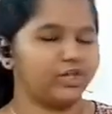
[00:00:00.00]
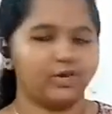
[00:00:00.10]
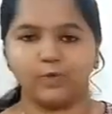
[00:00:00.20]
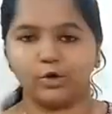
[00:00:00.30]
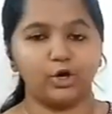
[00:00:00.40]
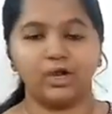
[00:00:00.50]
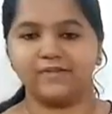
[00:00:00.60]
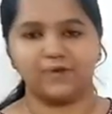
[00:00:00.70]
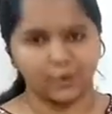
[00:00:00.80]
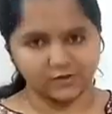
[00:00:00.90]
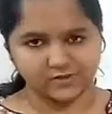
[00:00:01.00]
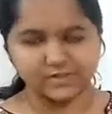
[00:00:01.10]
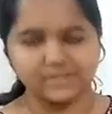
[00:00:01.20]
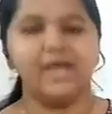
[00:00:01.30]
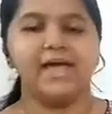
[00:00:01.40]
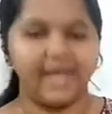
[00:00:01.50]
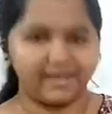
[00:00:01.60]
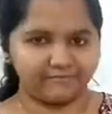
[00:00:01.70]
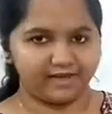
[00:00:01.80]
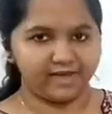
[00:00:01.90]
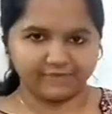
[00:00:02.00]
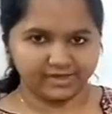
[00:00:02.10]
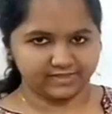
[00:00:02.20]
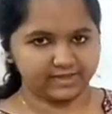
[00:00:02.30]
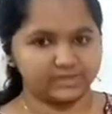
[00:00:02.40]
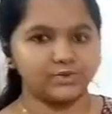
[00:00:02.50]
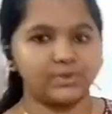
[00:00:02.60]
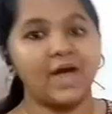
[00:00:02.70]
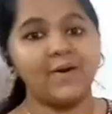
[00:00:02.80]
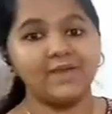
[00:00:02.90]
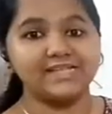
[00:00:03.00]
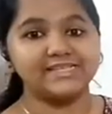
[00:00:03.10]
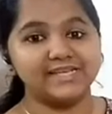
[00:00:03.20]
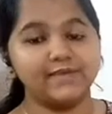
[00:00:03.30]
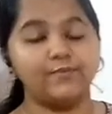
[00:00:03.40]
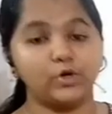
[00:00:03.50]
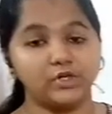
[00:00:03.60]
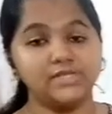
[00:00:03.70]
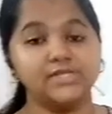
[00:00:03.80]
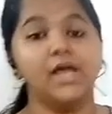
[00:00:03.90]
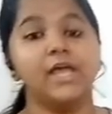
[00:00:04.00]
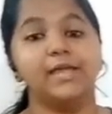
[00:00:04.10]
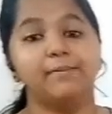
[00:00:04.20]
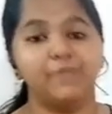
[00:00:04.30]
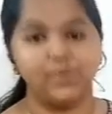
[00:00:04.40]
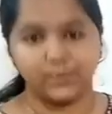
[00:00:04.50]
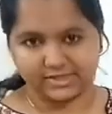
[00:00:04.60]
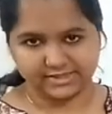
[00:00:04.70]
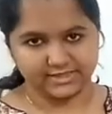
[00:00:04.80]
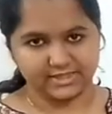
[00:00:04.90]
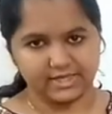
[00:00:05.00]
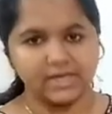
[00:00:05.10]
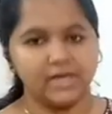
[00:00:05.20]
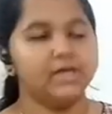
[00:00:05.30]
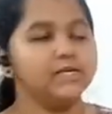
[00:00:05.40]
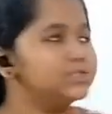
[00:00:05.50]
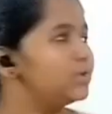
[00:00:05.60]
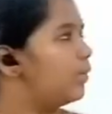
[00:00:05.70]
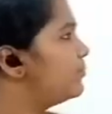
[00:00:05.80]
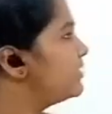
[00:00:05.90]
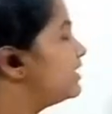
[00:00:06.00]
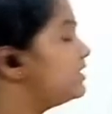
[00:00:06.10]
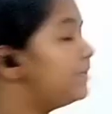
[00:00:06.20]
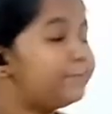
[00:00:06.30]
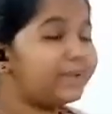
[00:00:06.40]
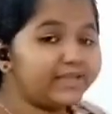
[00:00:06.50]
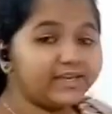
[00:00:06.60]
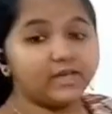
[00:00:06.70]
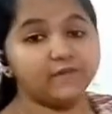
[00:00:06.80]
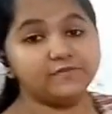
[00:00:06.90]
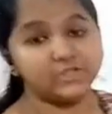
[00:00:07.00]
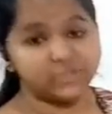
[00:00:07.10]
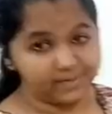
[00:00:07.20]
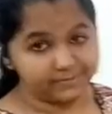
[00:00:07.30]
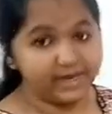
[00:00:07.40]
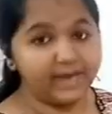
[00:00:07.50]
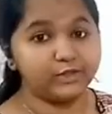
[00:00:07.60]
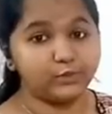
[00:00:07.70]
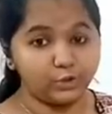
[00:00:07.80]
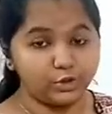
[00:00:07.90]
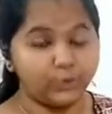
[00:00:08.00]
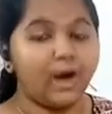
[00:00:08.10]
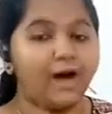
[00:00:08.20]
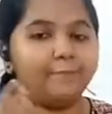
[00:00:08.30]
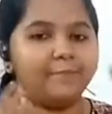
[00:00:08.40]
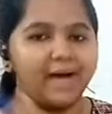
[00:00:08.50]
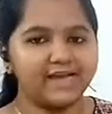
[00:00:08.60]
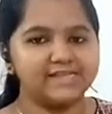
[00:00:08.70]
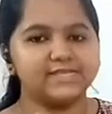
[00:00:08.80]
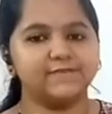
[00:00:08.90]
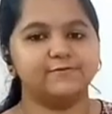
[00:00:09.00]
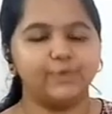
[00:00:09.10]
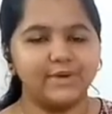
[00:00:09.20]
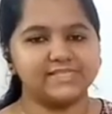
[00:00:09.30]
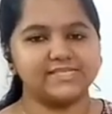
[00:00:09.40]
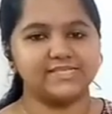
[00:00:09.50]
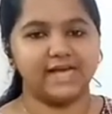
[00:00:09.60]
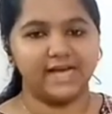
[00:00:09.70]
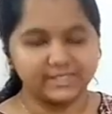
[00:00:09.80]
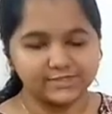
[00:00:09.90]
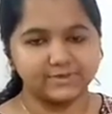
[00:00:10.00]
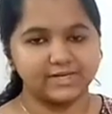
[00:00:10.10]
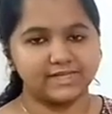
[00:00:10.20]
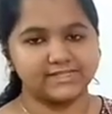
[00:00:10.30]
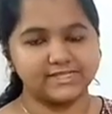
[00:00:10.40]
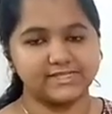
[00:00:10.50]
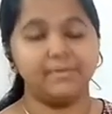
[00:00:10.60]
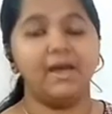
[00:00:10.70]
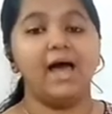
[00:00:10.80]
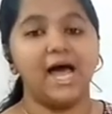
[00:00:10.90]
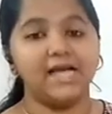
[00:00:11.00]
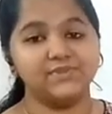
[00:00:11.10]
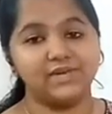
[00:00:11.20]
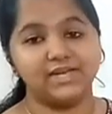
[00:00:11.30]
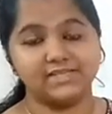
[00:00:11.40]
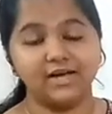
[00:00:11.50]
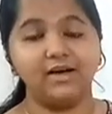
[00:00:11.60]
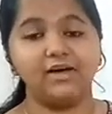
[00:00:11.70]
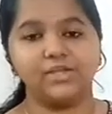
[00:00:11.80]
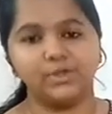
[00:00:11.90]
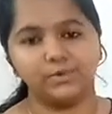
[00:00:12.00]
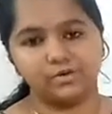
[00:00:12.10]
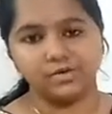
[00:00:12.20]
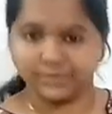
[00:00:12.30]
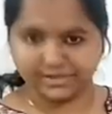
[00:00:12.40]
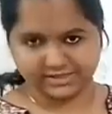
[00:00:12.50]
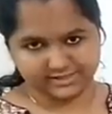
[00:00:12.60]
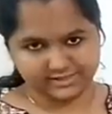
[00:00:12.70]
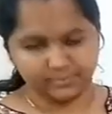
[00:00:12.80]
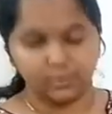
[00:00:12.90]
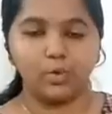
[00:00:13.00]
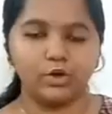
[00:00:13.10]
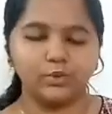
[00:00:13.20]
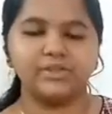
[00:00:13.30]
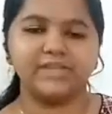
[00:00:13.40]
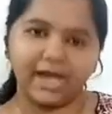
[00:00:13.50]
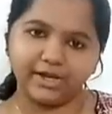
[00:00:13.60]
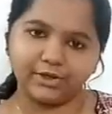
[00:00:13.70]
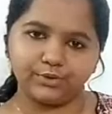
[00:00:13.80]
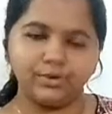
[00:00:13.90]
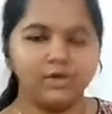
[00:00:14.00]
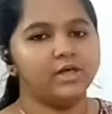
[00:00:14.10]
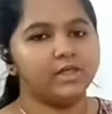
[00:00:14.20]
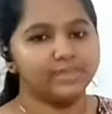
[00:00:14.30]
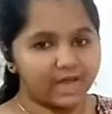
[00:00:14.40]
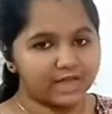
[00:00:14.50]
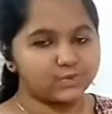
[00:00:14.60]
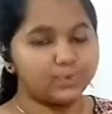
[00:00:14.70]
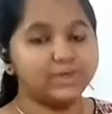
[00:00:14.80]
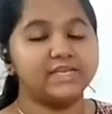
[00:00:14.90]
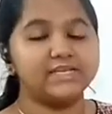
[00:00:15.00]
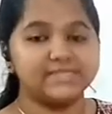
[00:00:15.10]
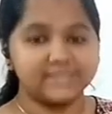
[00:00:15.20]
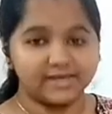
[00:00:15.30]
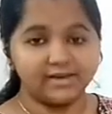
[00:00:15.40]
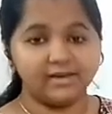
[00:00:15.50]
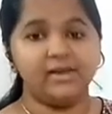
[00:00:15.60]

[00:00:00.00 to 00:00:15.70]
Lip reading: all are the causes, everything. So now let's see what is immunity. So in the beginning of the chapter, I told you our mind influences our endocrine system as well as our neural system. What would that do? That would in turn